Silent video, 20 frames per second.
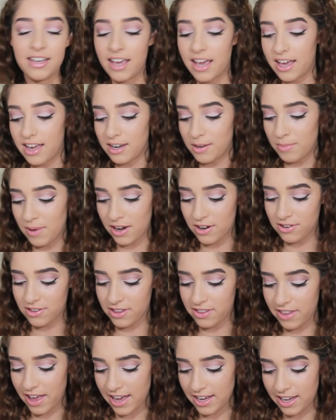get any better
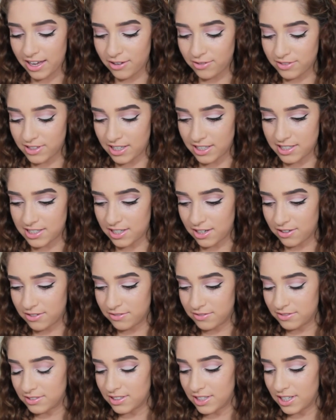than that? I don't think so.
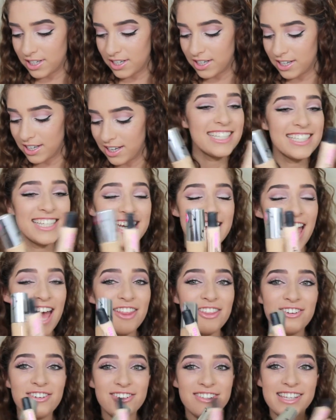
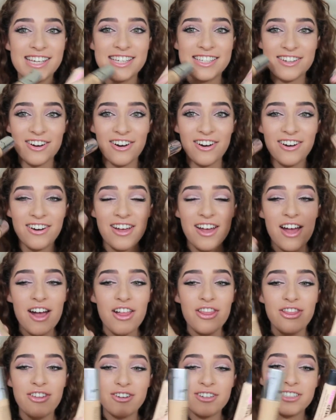Together, these are
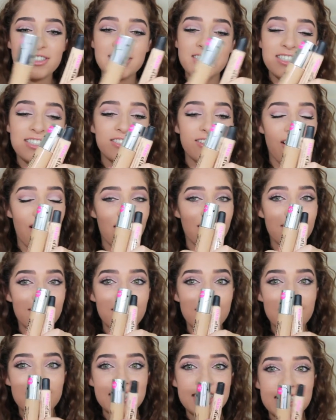
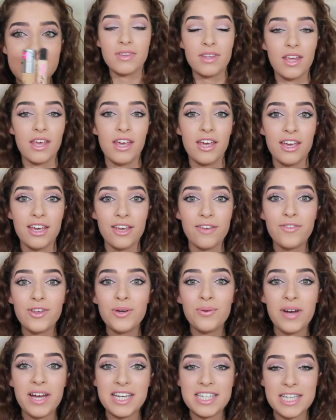$13. If
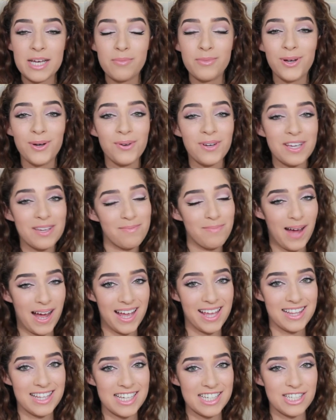you end up going and
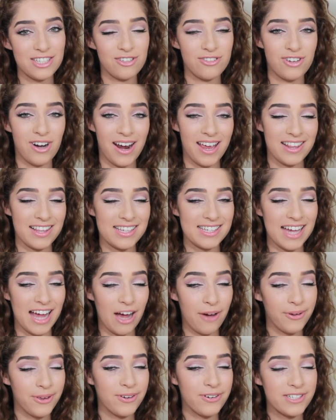buying this and trying this
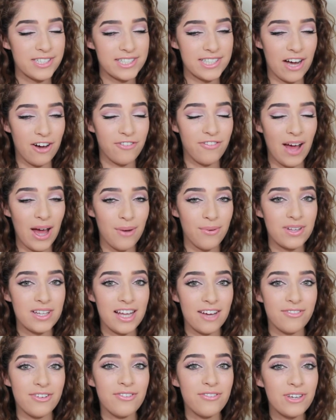out yourself, I would
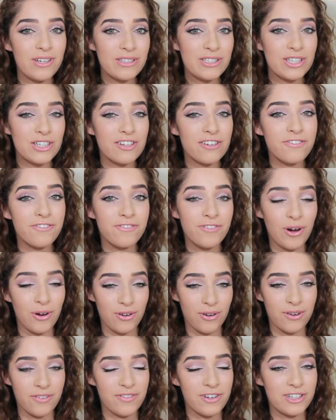love if you took a
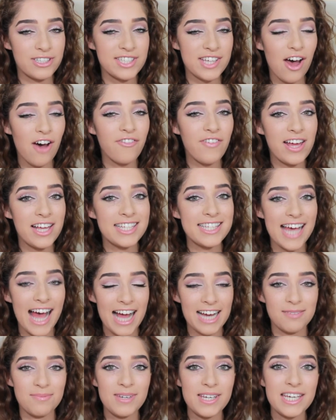photo of yourself and
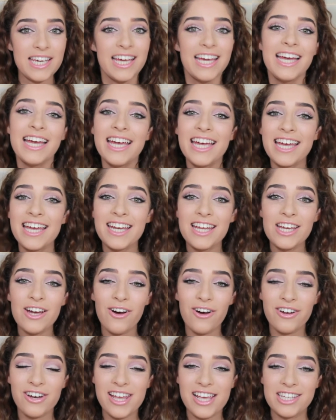tagged me in it
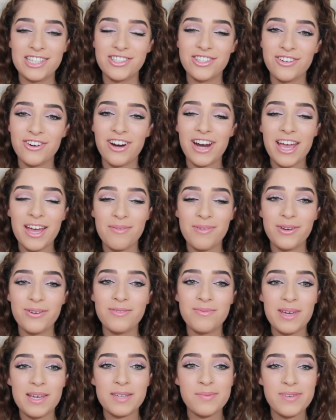on Instagram. It
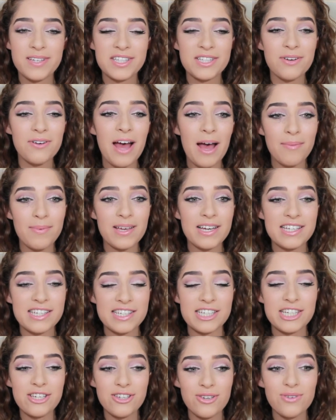would make me so happy to
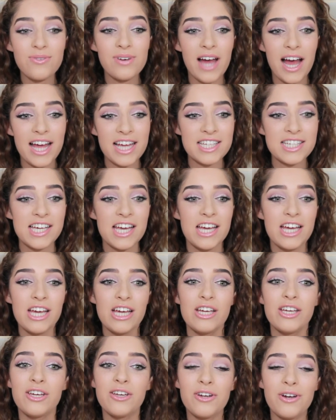see you guys,
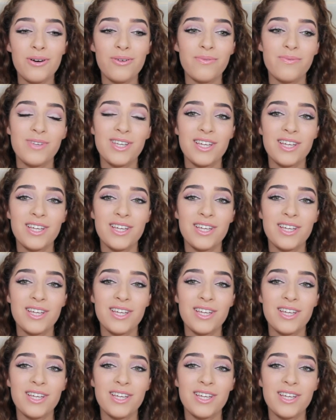you know,